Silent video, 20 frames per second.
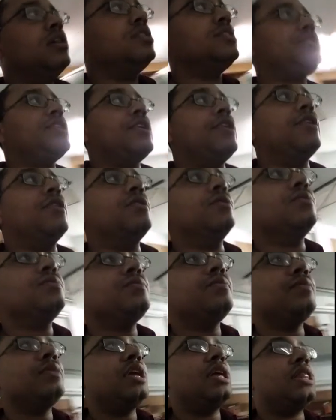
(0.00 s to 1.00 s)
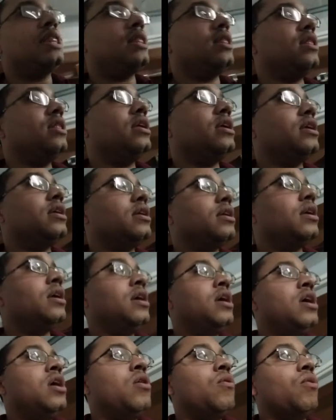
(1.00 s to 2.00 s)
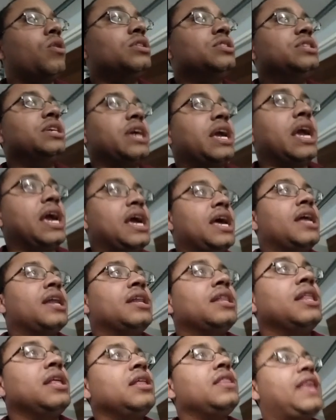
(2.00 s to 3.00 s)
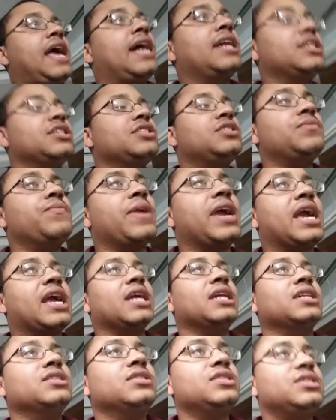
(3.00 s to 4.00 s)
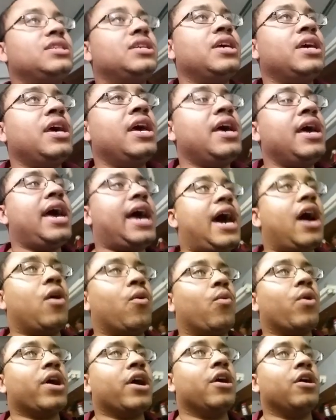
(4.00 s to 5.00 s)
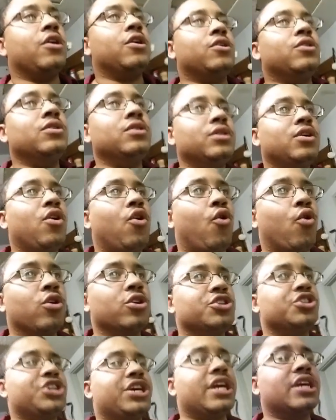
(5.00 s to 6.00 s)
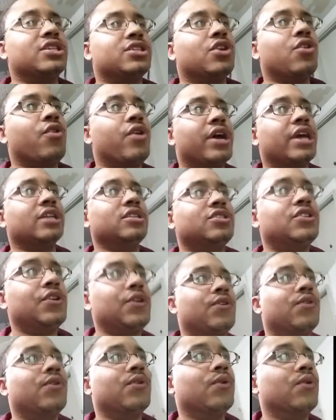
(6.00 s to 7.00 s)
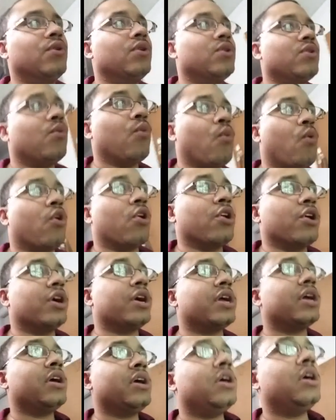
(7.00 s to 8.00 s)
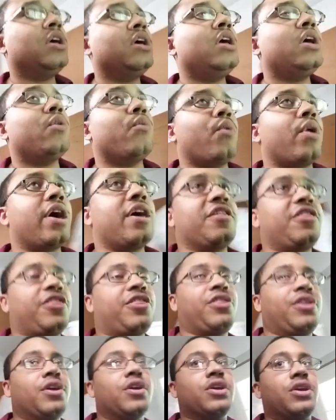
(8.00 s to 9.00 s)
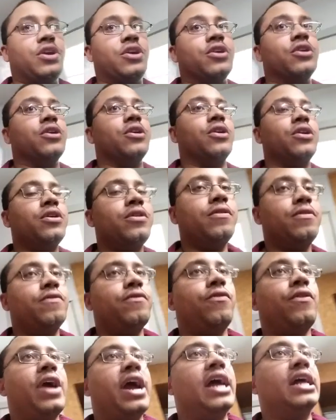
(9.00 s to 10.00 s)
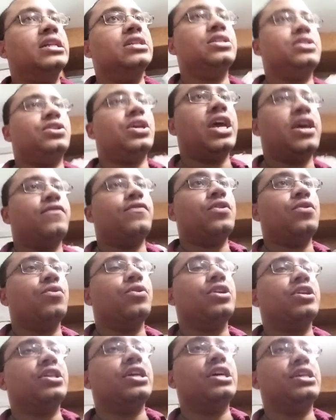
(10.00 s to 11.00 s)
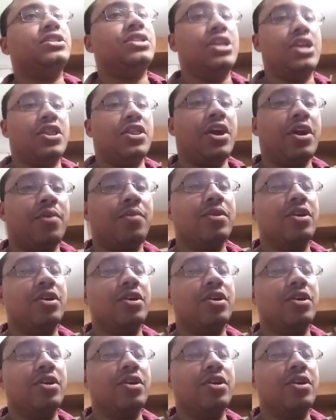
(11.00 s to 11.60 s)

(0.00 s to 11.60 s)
So, and once again, that just means how well orgy is going to work with your friends if you were to listen to their